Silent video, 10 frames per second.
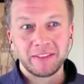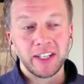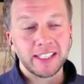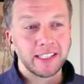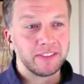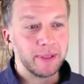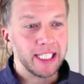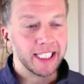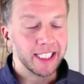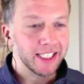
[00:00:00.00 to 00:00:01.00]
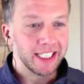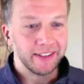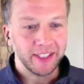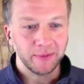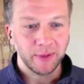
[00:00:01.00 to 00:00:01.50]
for SFMA there.
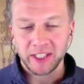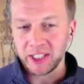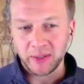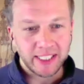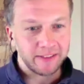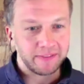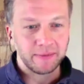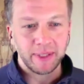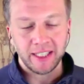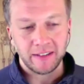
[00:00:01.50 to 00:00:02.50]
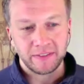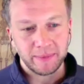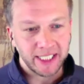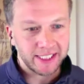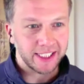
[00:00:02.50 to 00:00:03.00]
Whether you do SFMA or
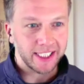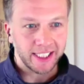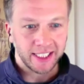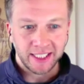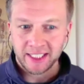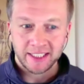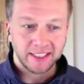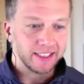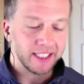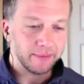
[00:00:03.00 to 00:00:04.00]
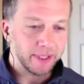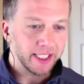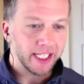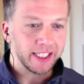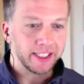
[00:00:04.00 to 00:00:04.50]
FMS,
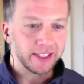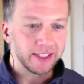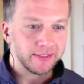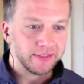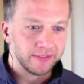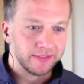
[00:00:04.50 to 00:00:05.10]
that little